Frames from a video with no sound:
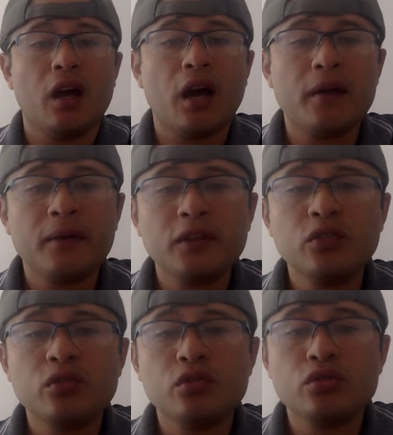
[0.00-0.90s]
I want
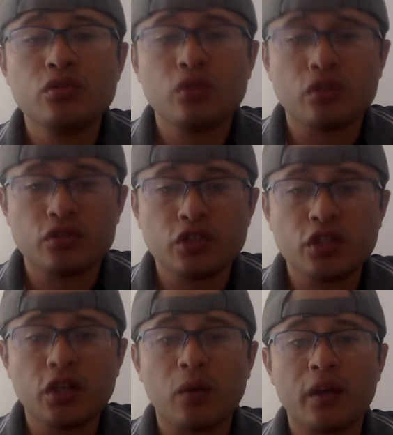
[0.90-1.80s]
to use to
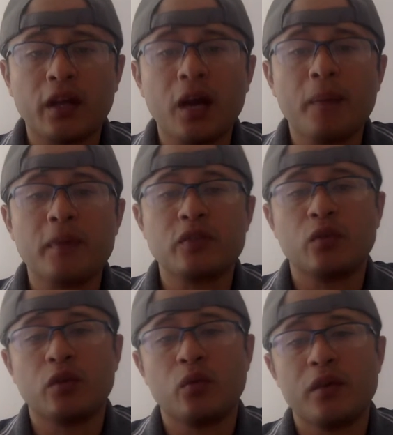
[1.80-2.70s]
consider what happens
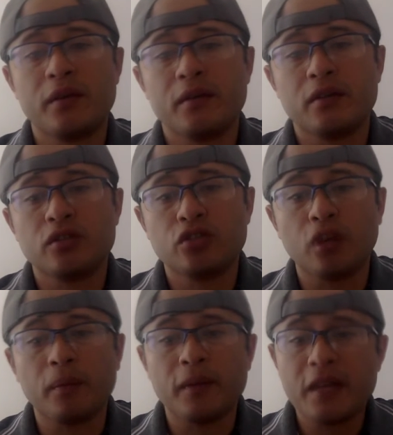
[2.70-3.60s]
when we
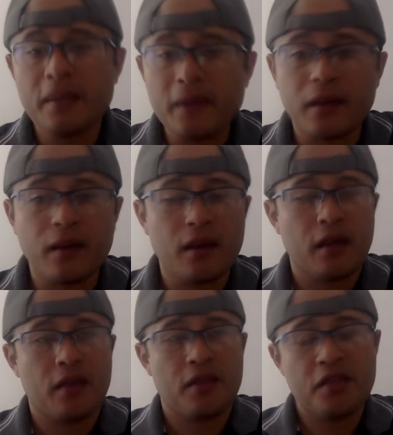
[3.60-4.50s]
stop living,
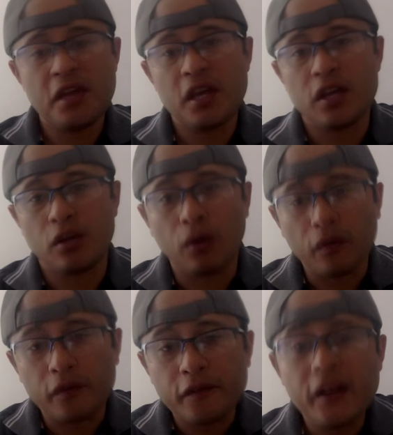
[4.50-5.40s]
thinking, or
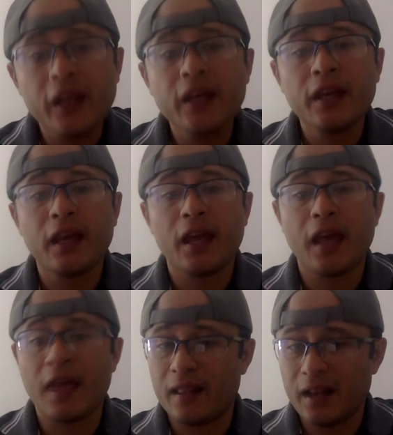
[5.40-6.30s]
feeling
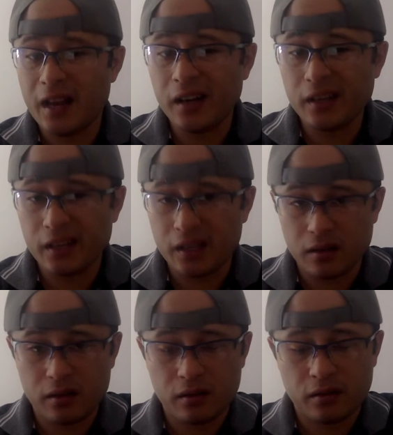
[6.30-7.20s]
and learning.